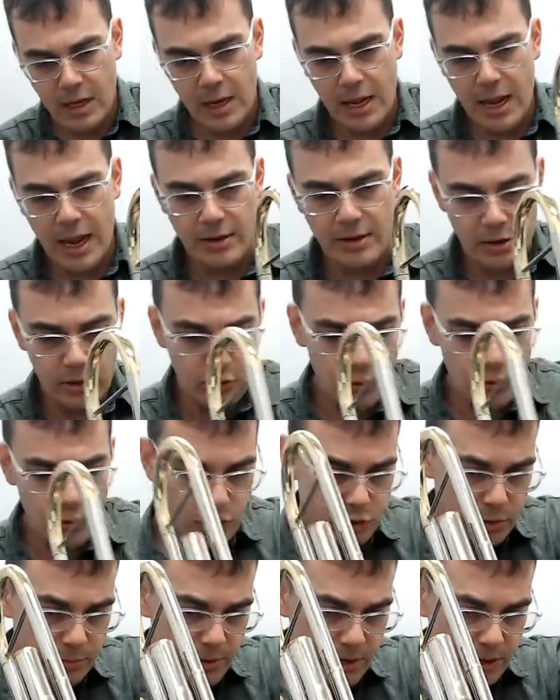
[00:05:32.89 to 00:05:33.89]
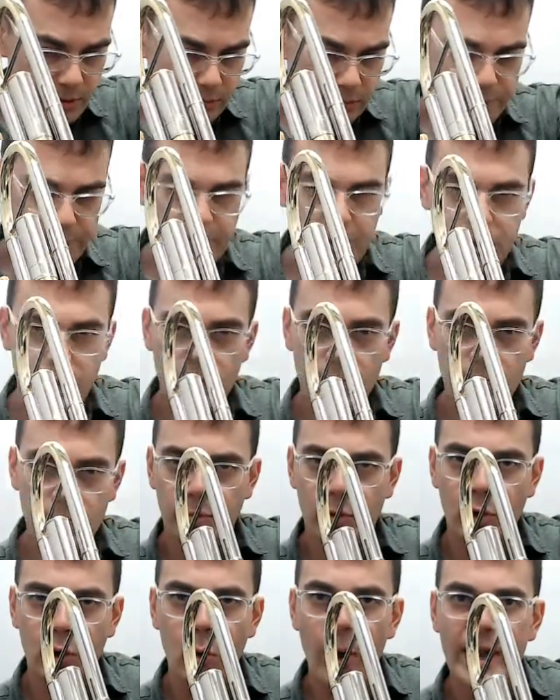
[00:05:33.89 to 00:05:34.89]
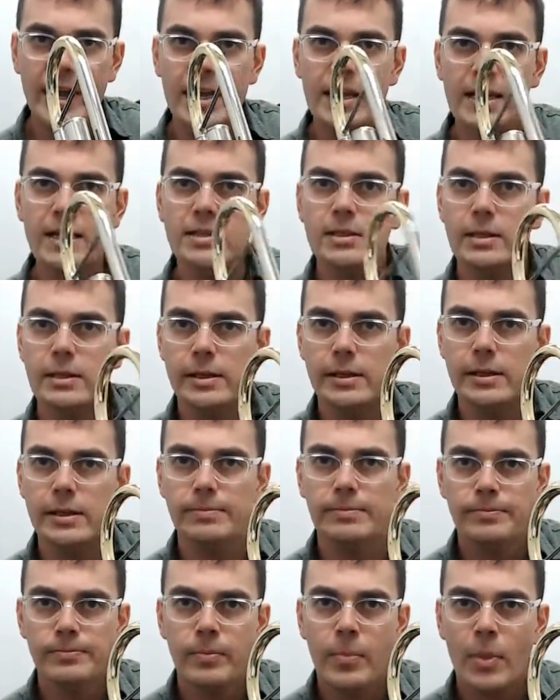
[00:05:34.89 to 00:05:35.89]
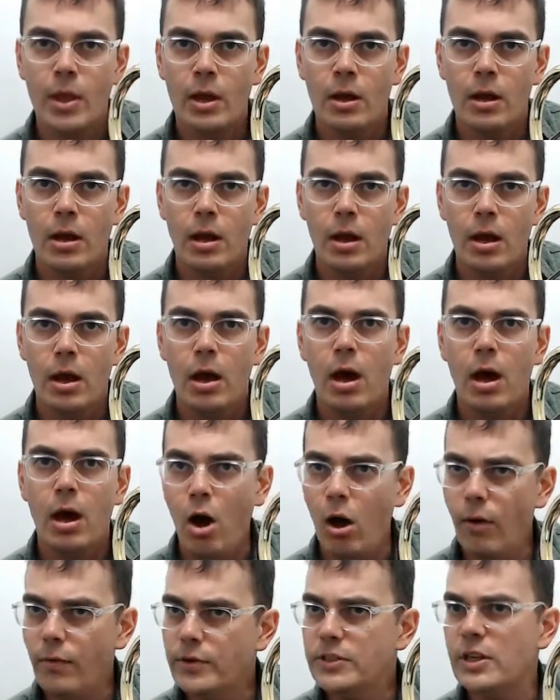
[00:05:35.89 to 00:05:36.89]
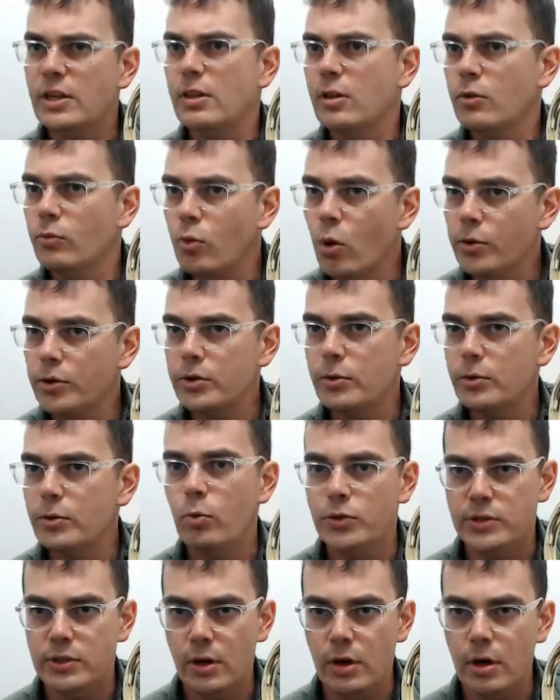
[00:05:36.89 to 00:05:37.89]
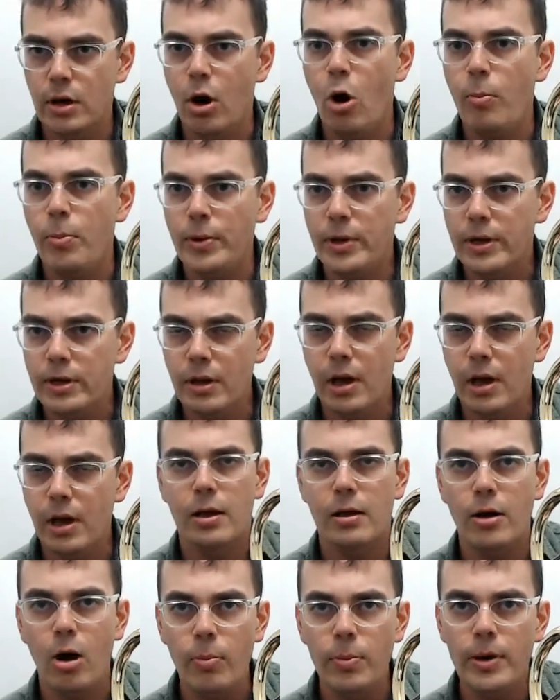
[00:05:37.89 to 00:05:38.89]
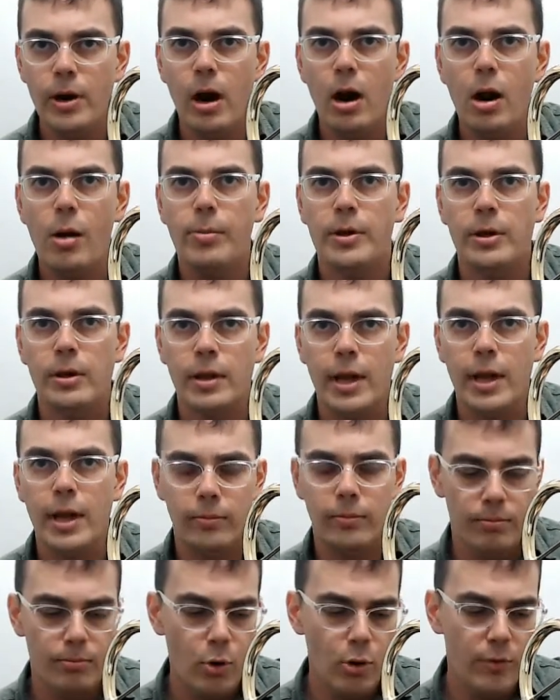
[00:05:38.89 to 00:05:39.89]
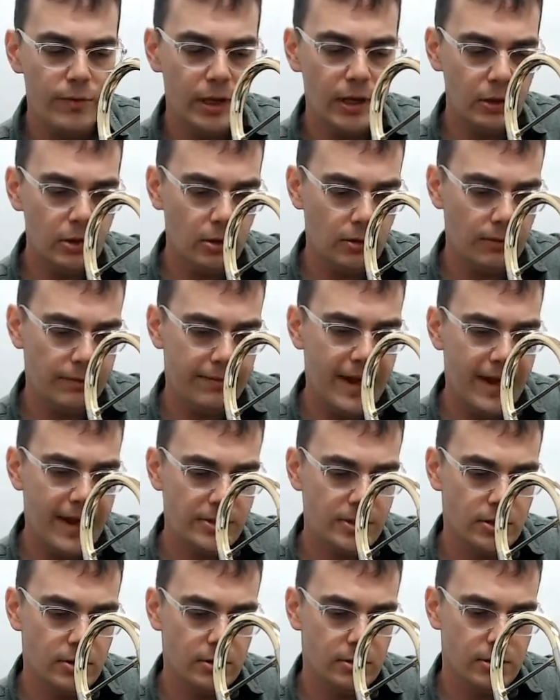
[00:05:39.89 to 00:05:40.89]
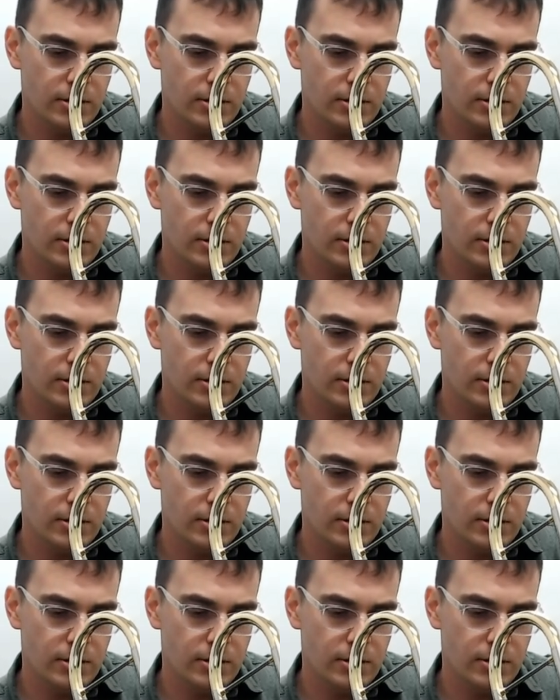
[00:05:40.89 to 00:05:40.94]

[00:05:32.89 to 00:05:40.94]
And you should be able to feel quite easily, all of a sudden the rotor will start opening up and moving a little faster